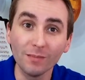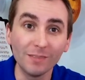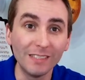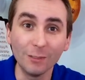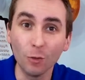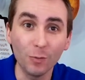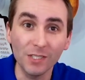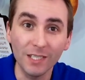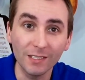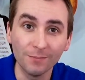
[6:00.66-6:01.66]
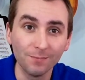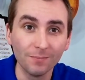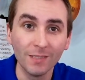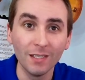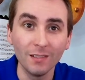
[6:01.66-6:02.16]
0%?
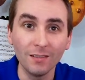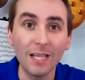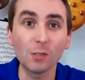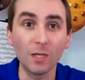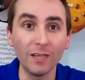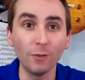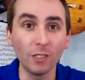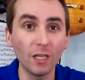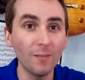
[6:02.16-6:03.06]
That's okay. You can